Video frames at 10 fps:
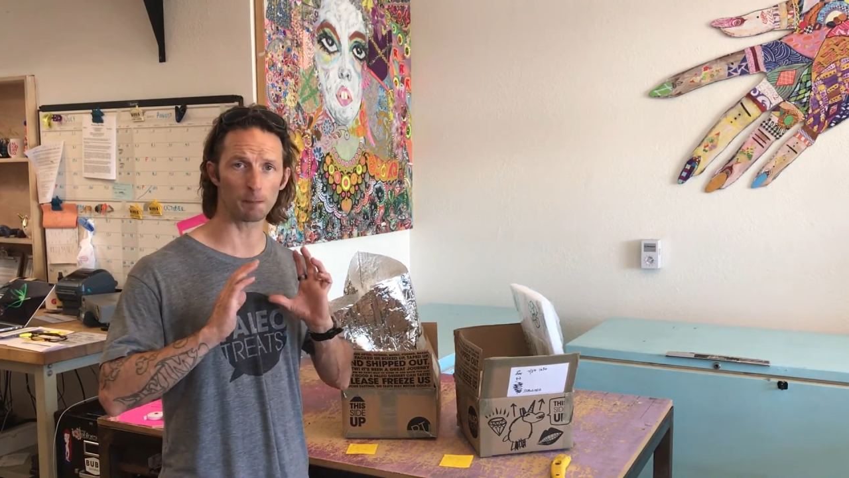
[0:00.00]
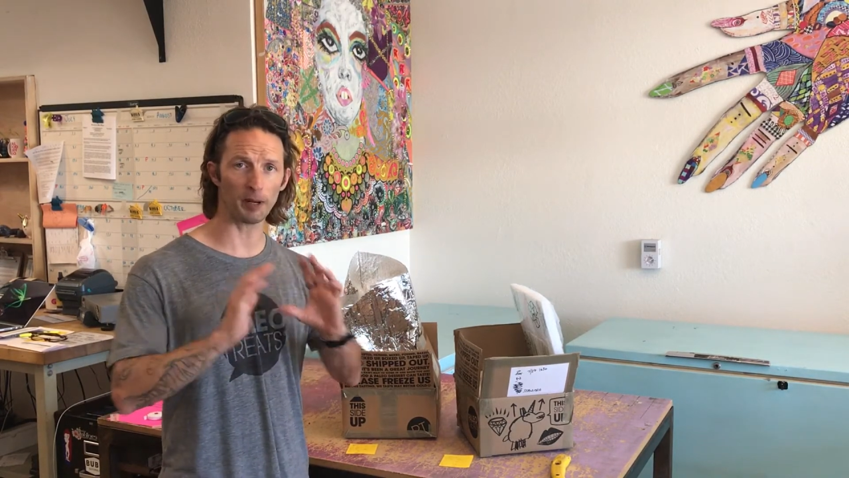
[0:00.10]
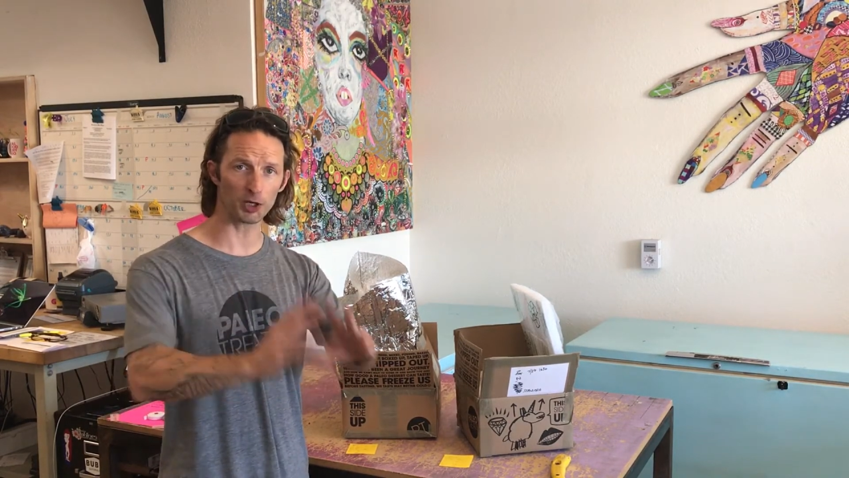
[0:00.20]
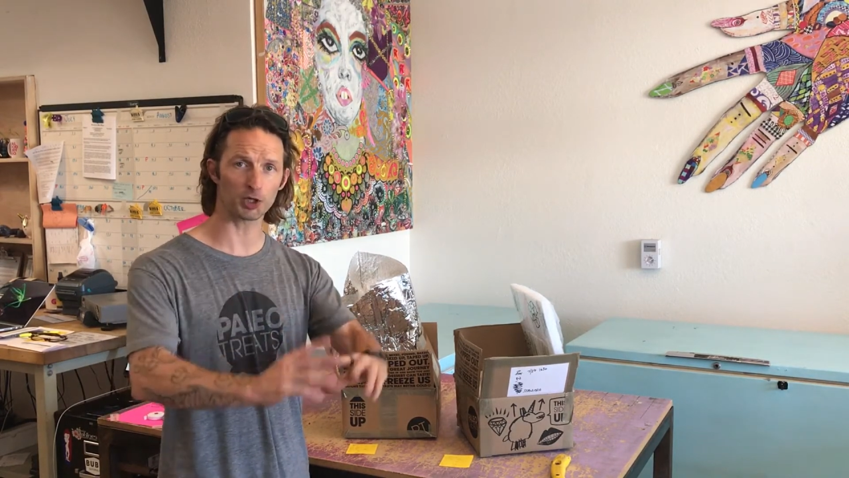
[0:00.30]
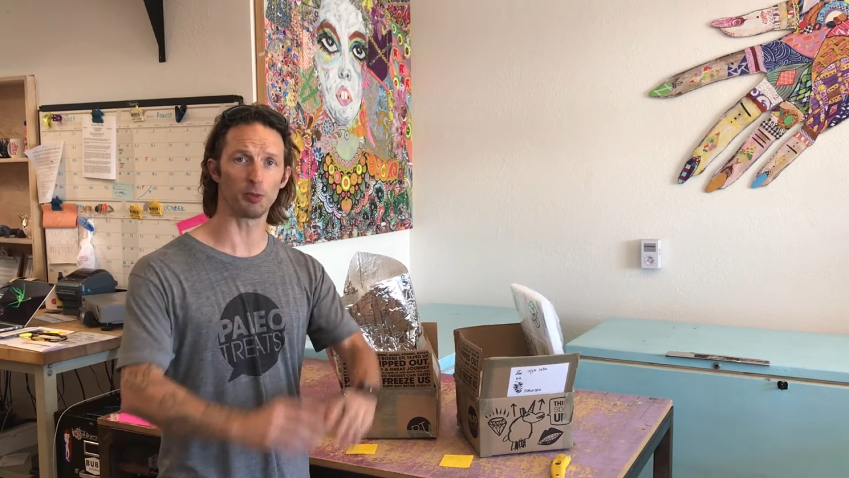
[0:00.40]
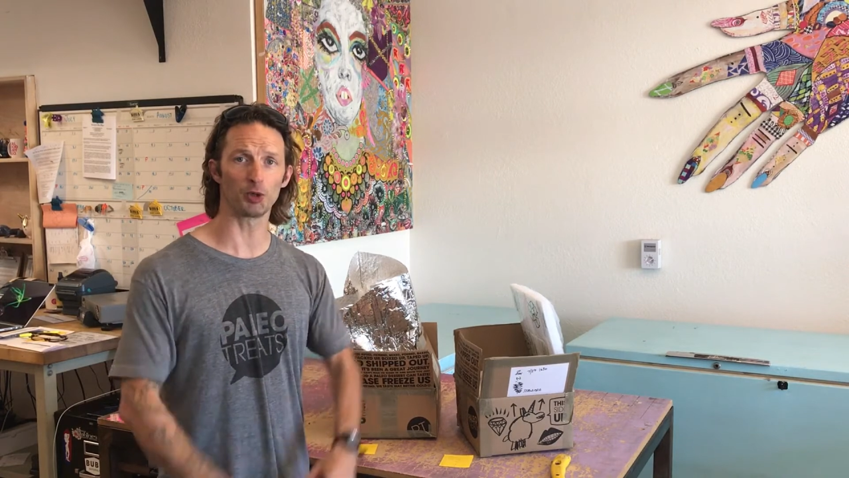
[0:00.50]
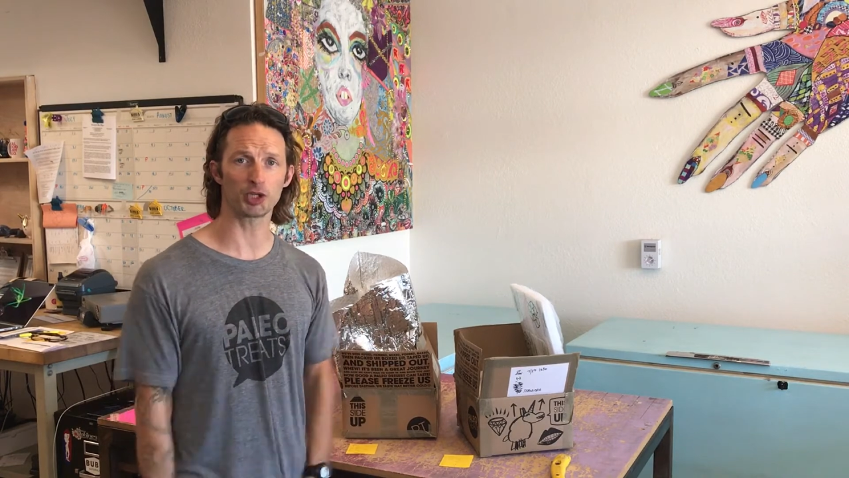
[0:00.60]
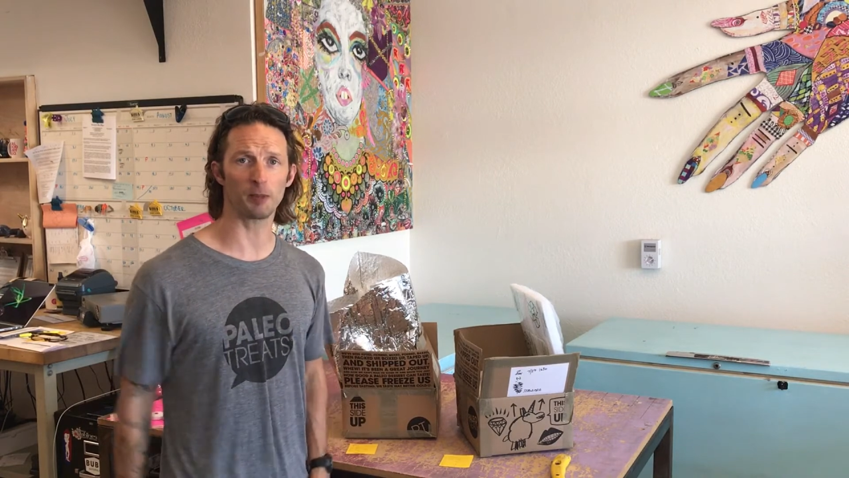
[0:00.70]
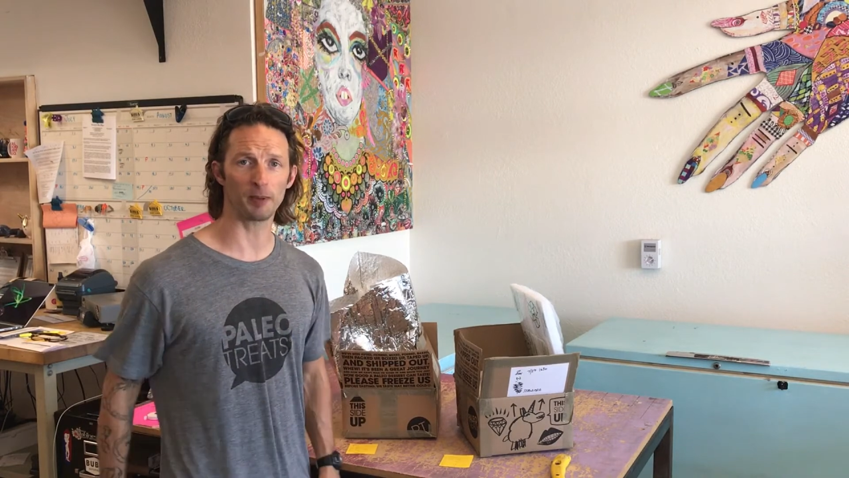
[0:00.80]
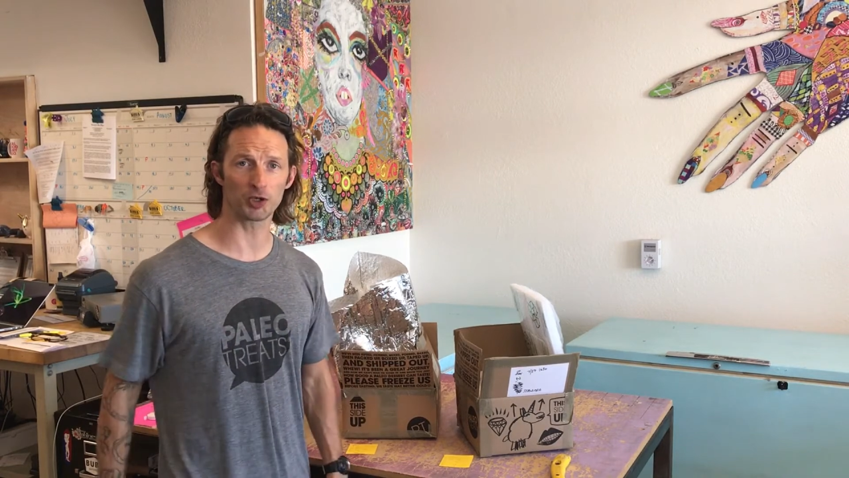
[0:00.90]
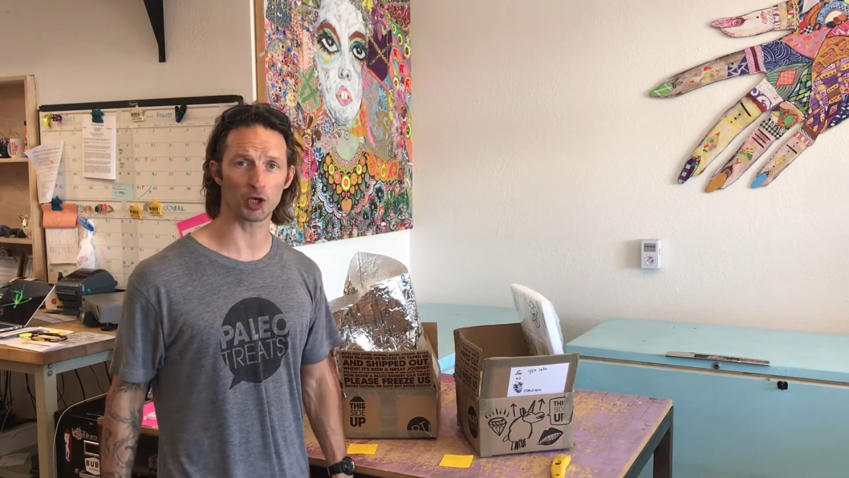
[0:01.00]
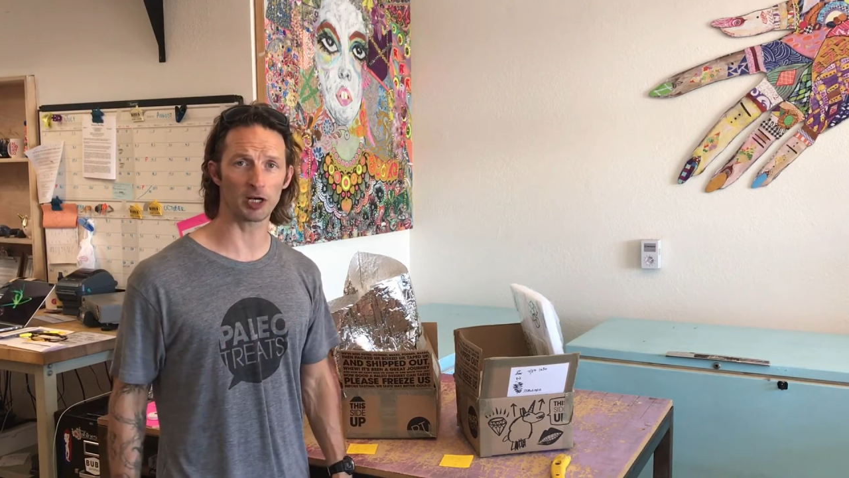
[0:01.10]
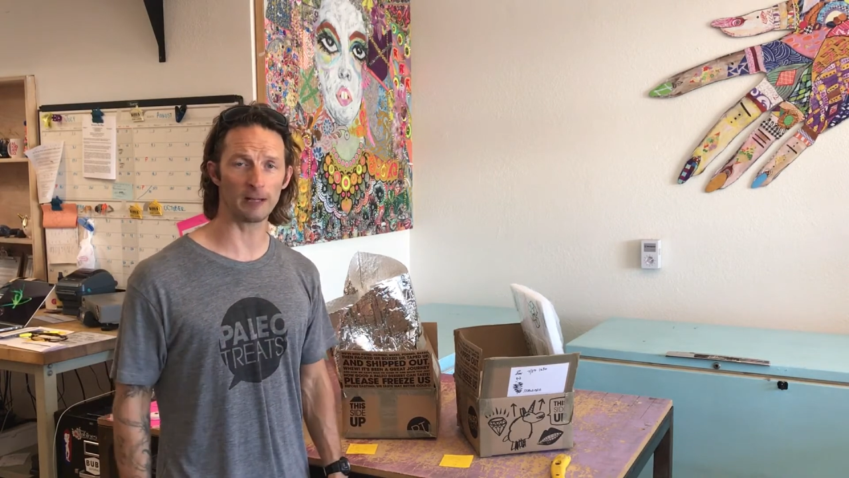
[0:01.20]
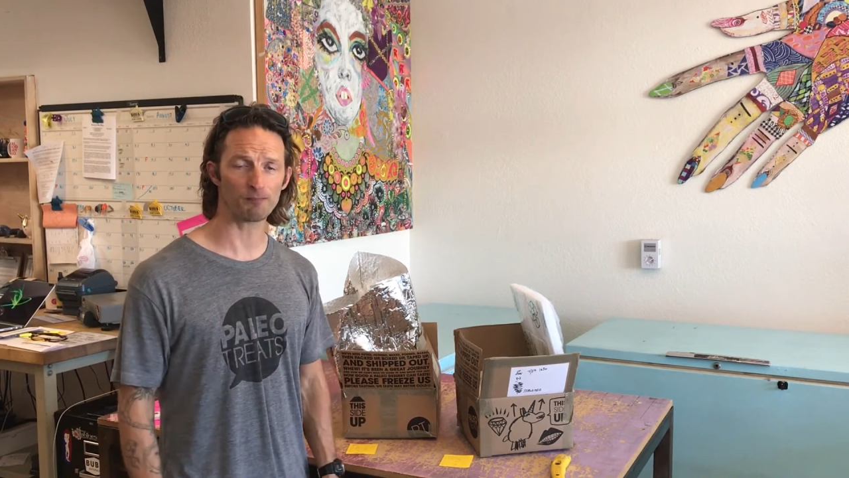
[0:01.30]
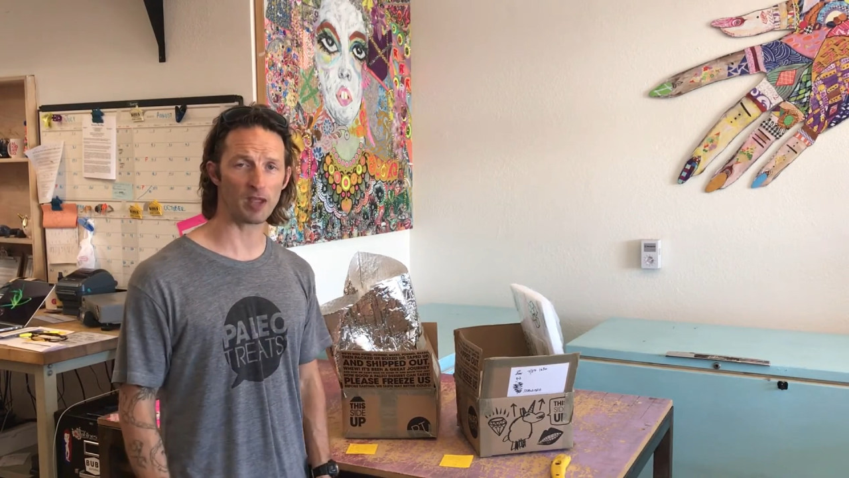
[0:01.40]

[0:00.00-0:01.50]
perishable shipping journey